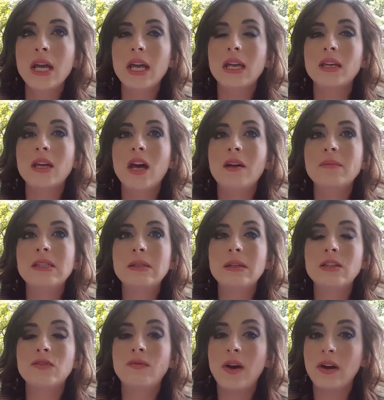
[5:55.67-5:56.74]

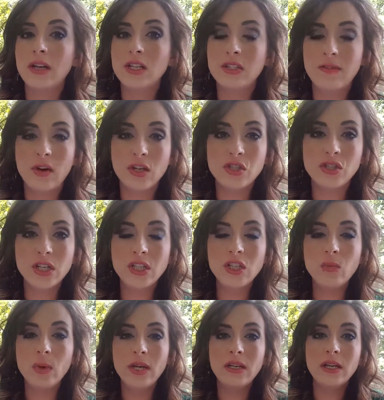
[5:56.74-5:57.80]
It's very
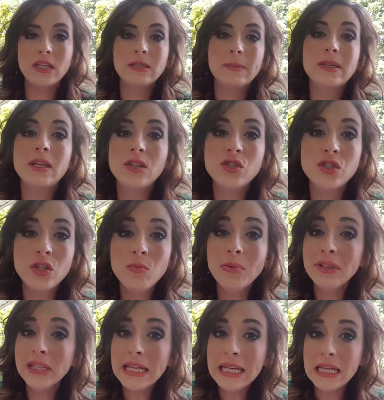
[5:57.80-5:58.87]
genuine. It's because you
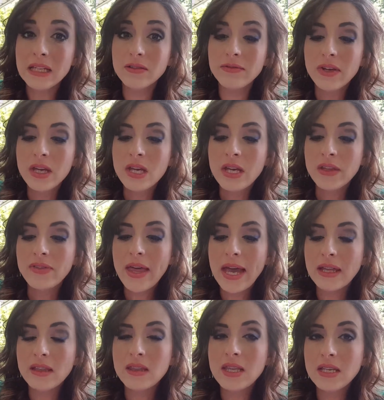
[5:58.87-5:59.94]
believe
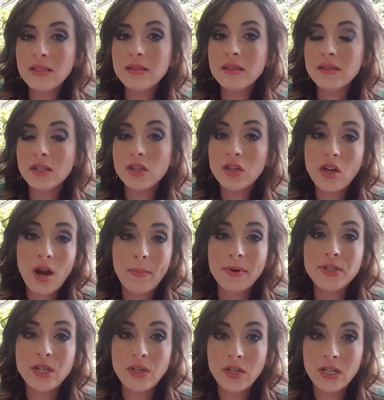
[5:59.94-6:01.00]
that this is a good
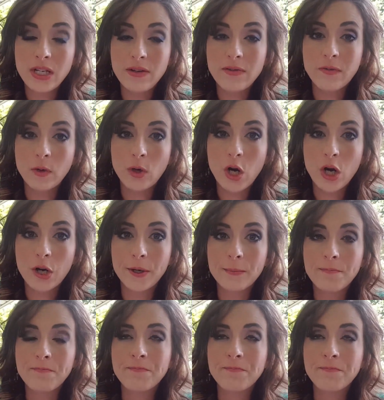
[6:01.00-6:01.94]
opportunity for her.